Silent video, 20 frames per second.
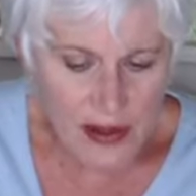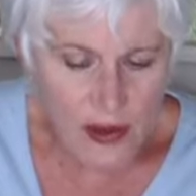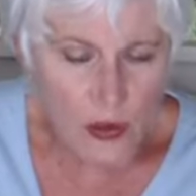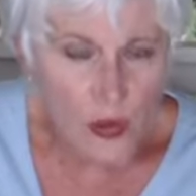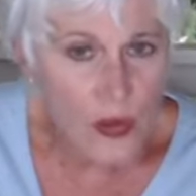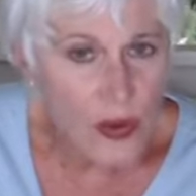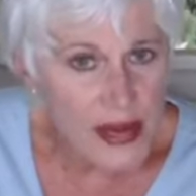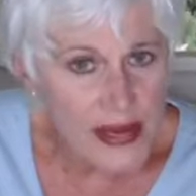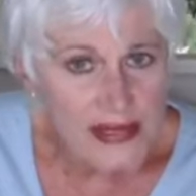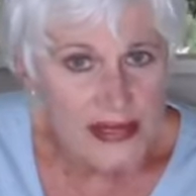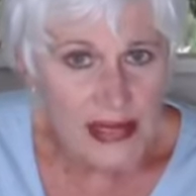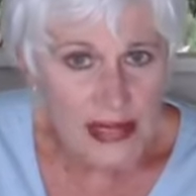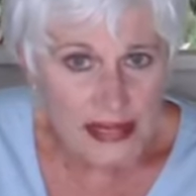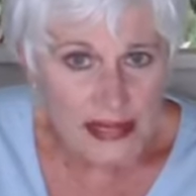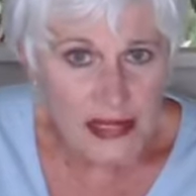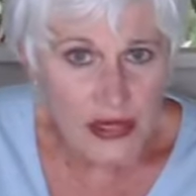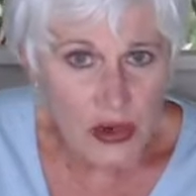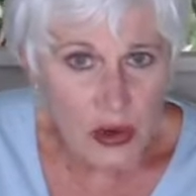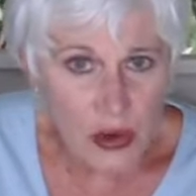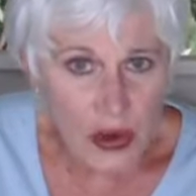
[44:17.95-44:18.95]
we
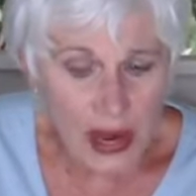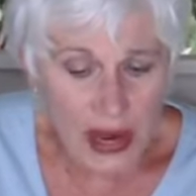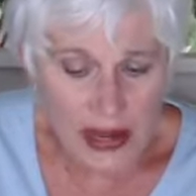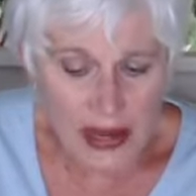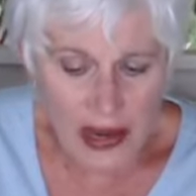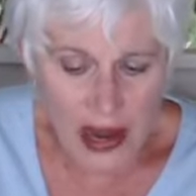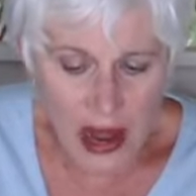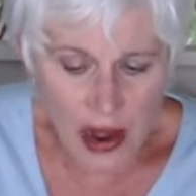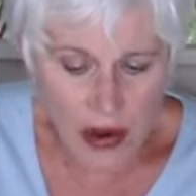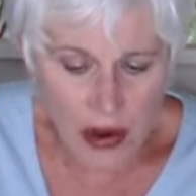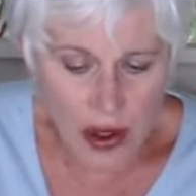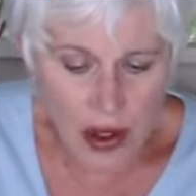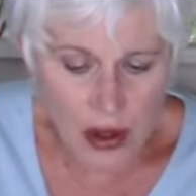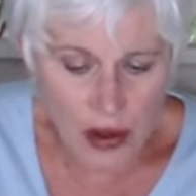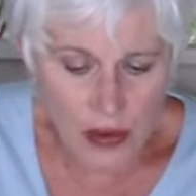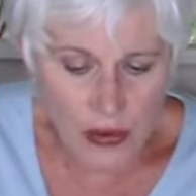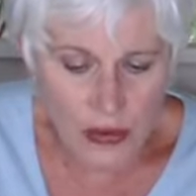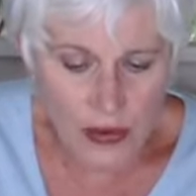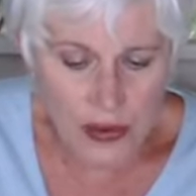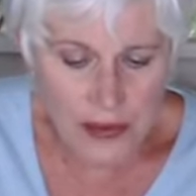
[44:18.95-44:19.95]
desecrate our
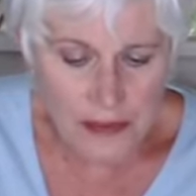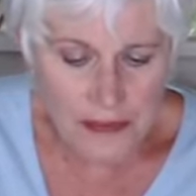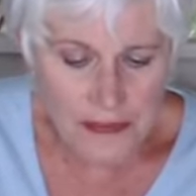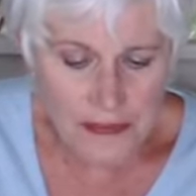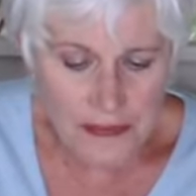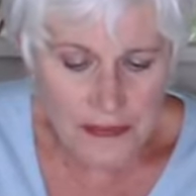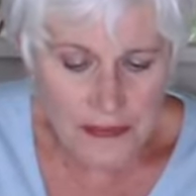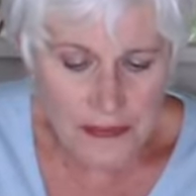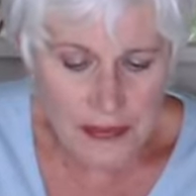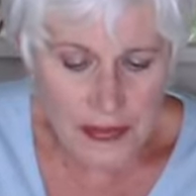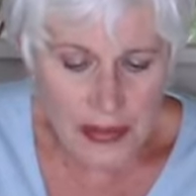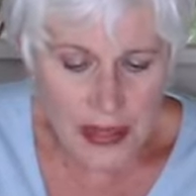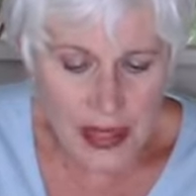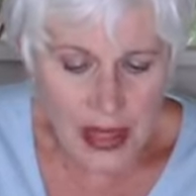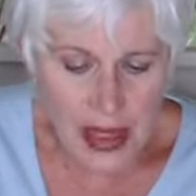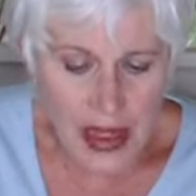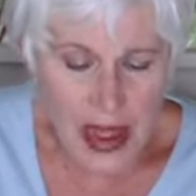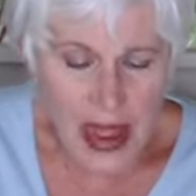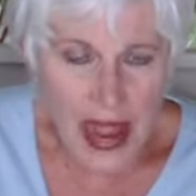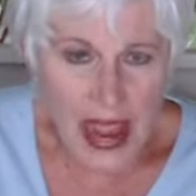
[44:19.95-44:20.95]
own
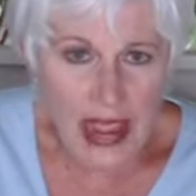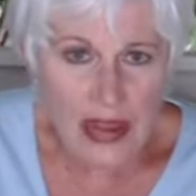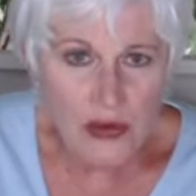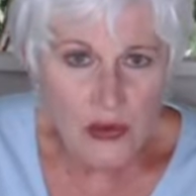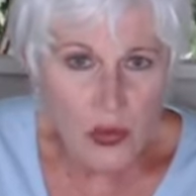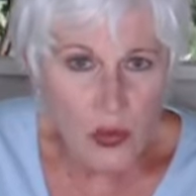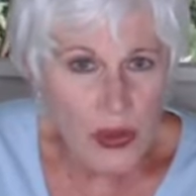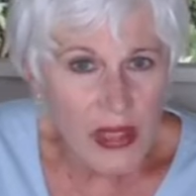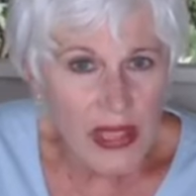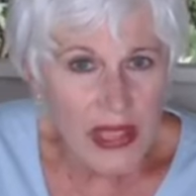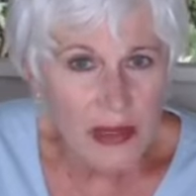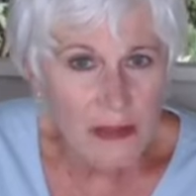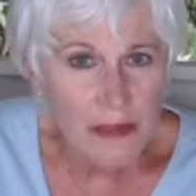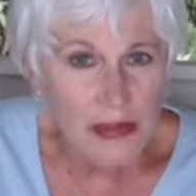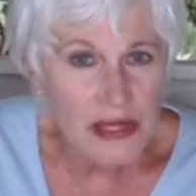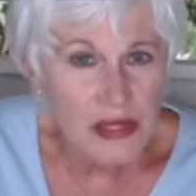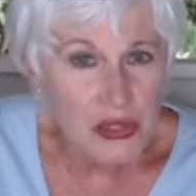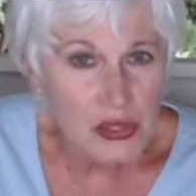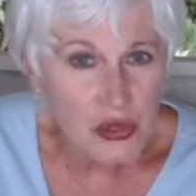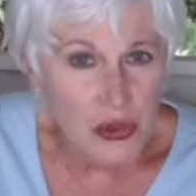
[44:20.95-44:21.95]
and we
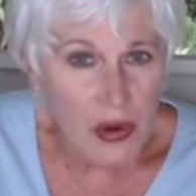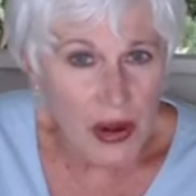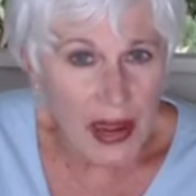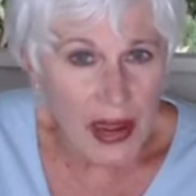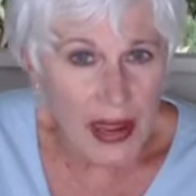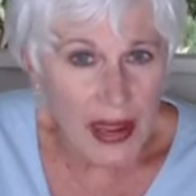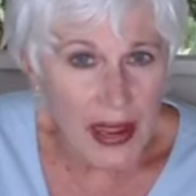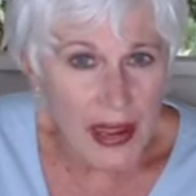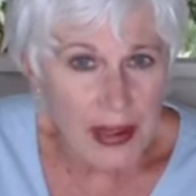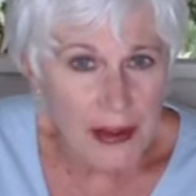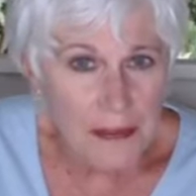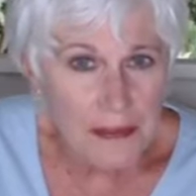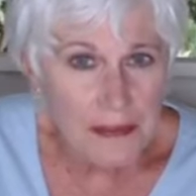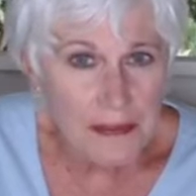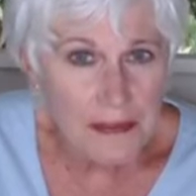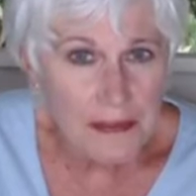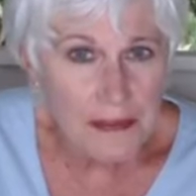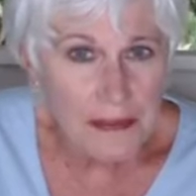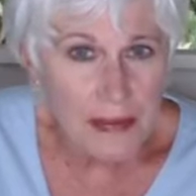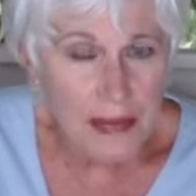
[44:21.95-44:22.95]
betray
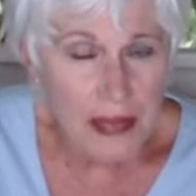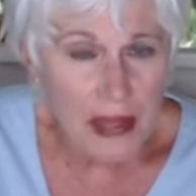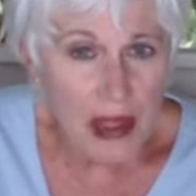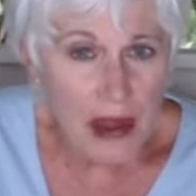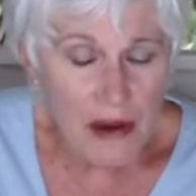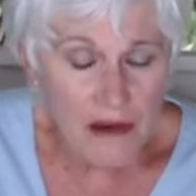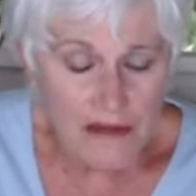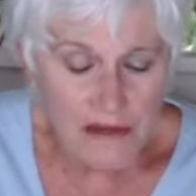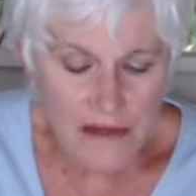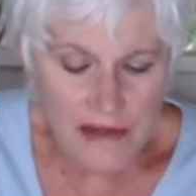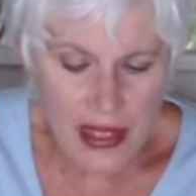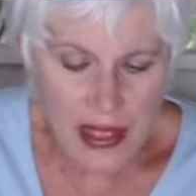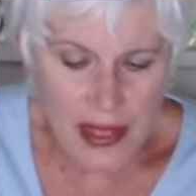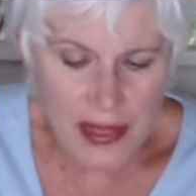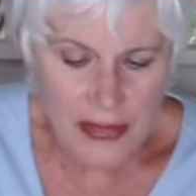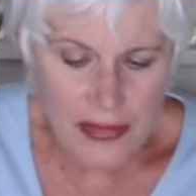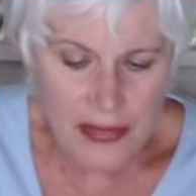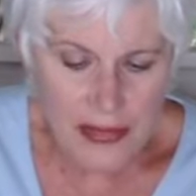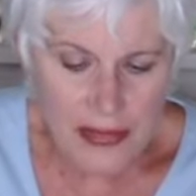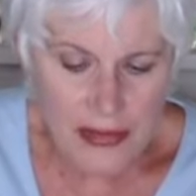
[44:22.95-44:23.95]
our
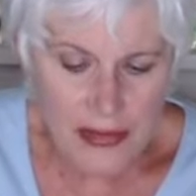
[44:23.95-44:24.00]
faith.